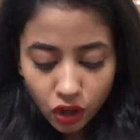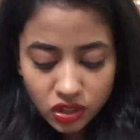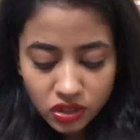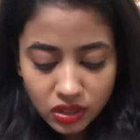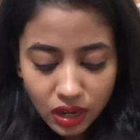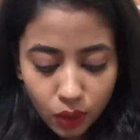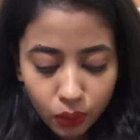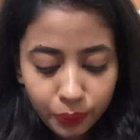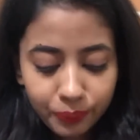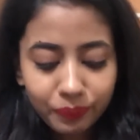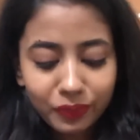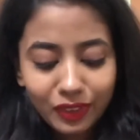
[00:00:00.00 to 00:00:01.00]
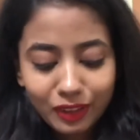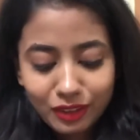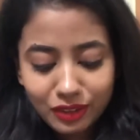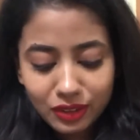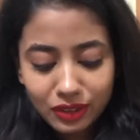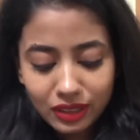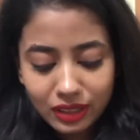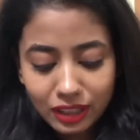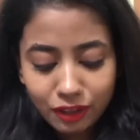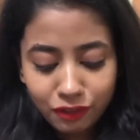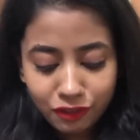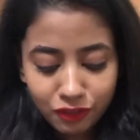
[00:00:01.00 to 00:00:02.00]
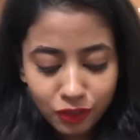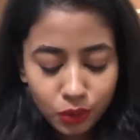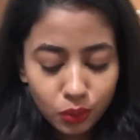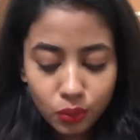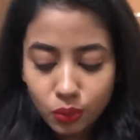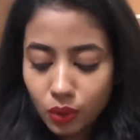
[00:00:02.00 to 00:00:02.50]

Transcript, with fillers: course now if you